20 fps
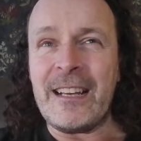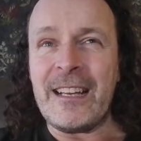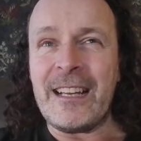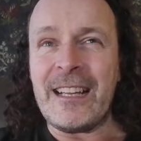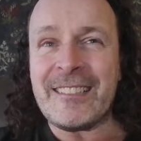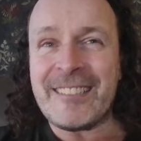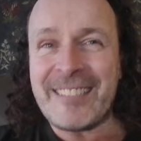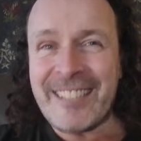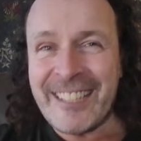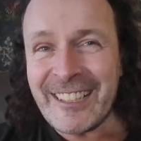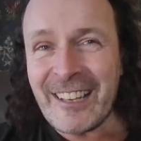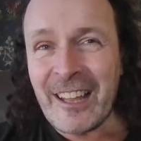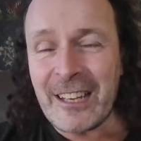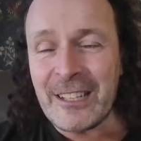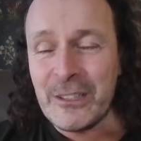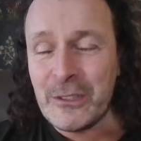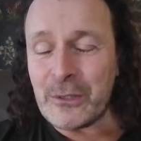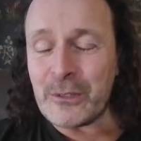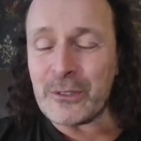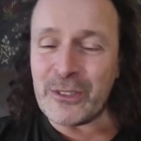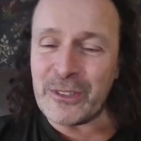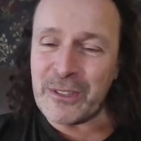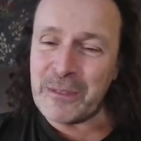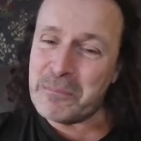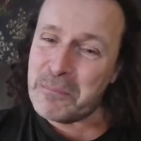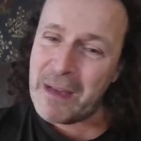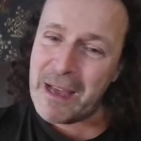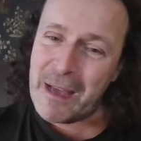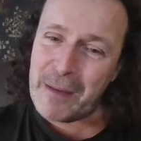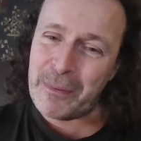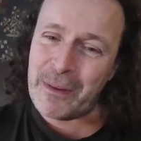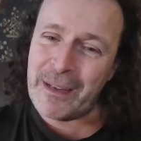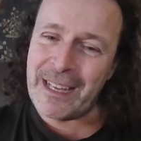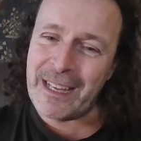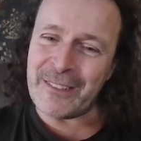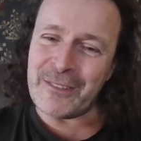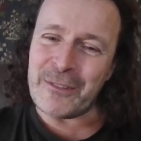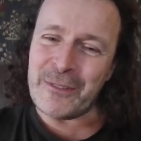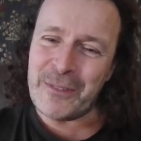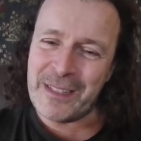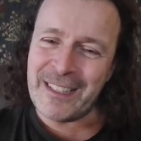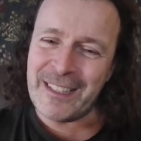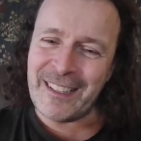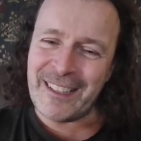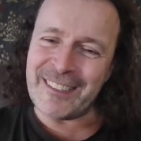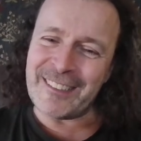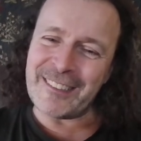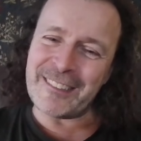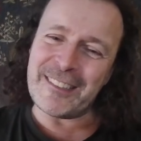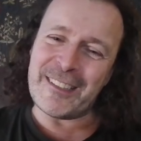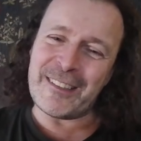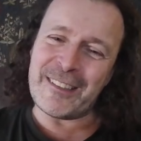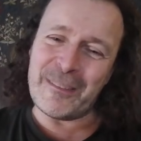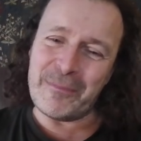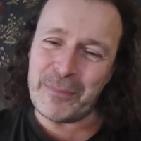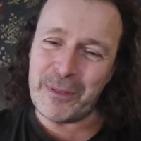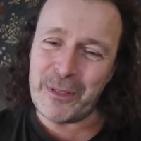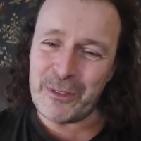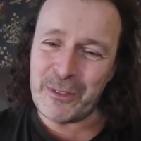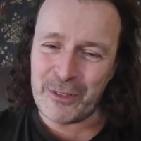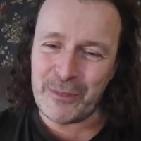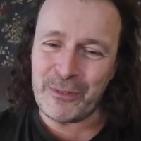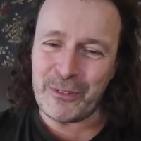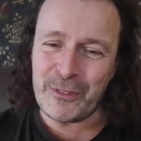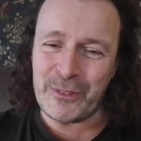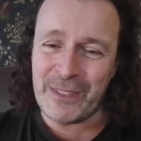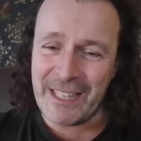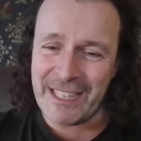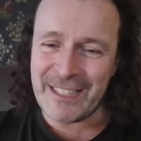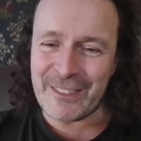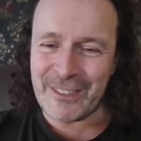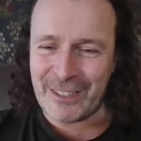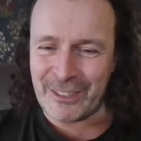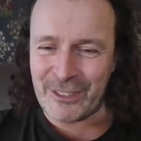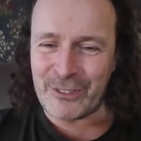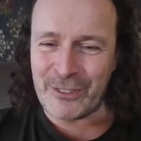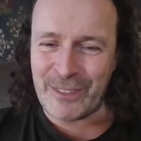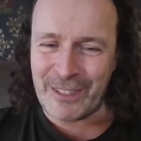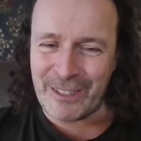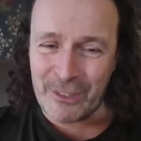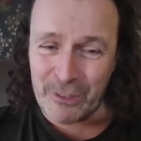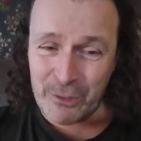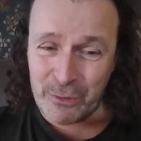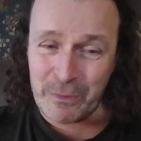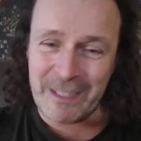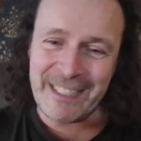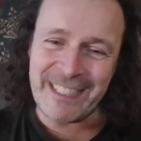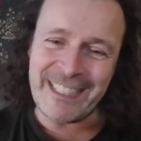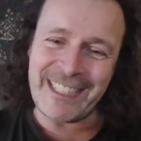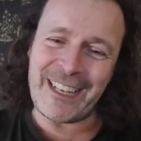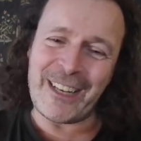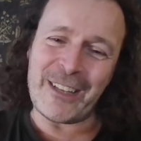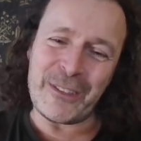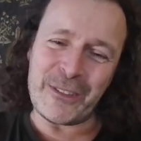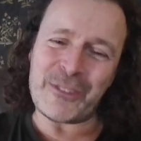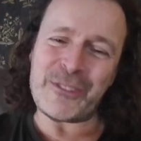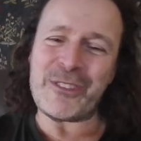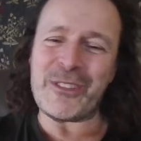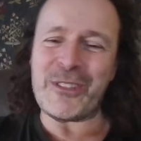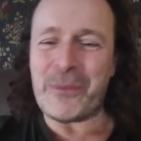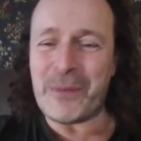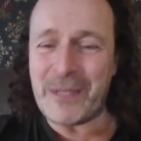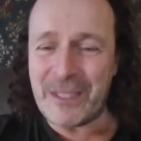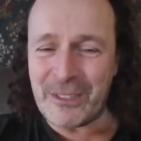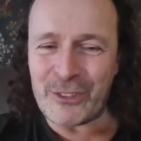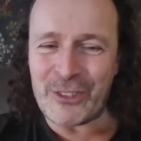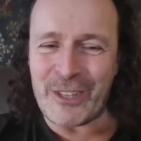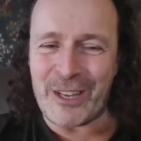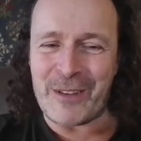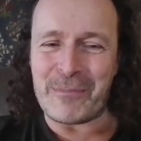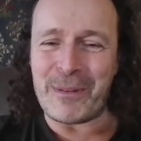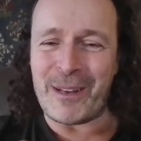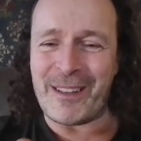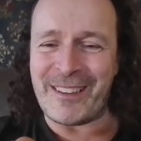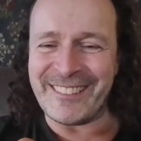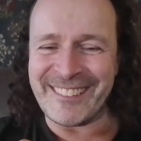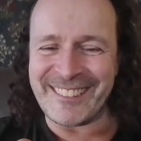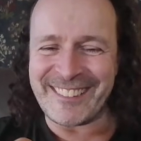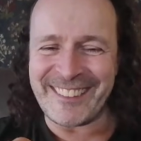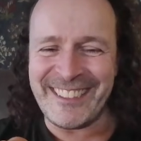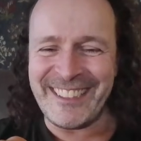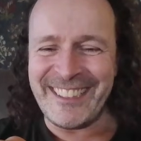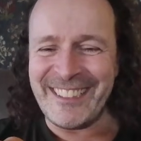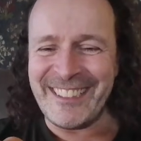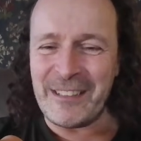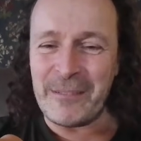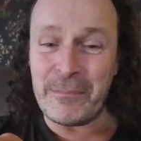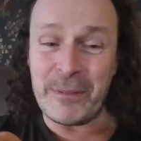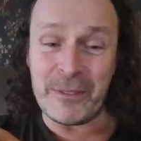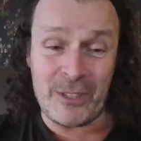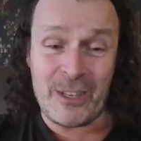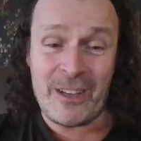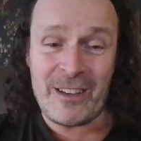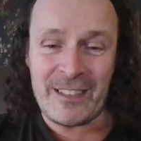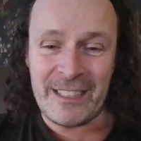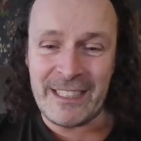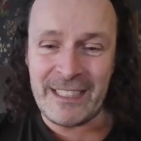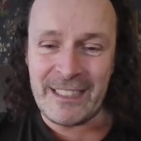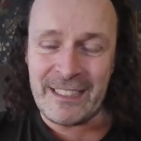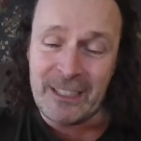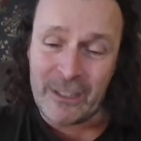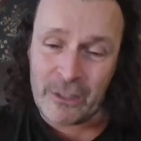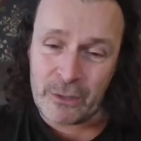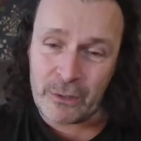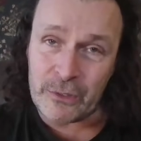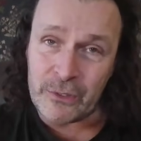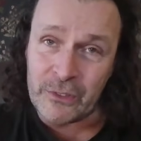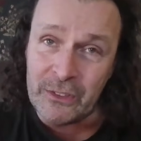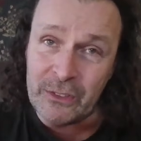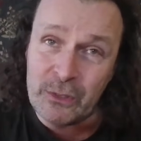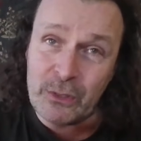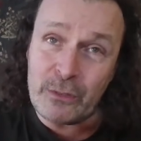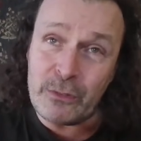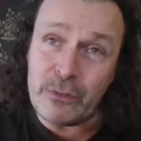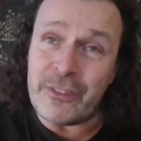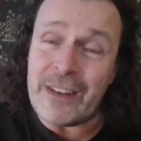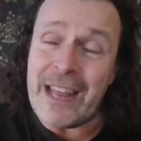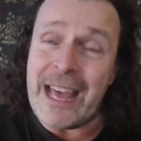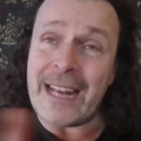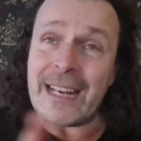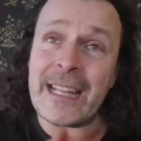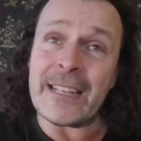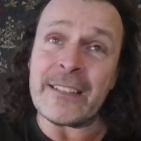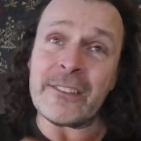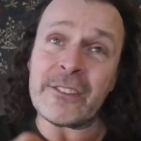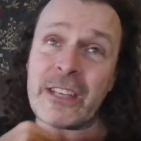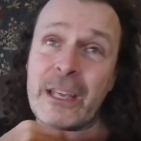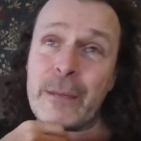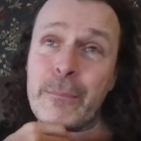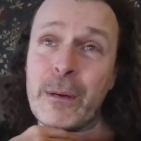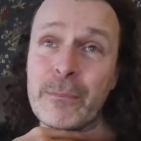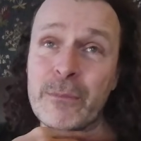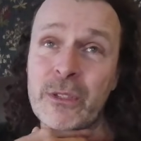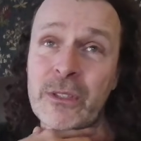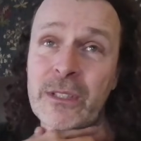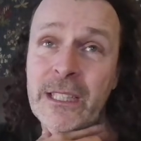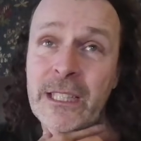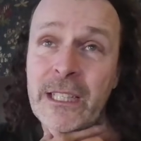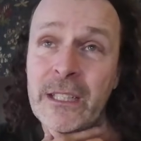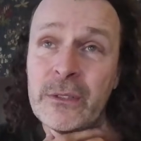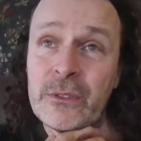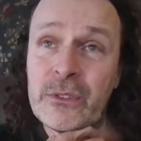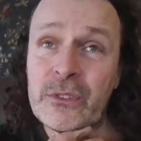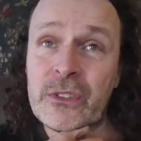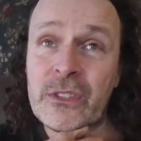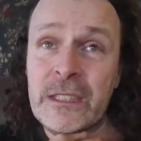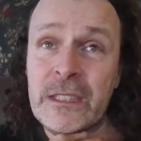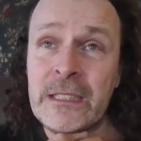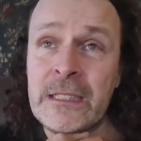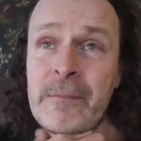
until I looked at the map, I hadn't realised that the beautiful Lake District is really close to the Windscale plant, bizarrely, across this sort of flat landscape up to the coast.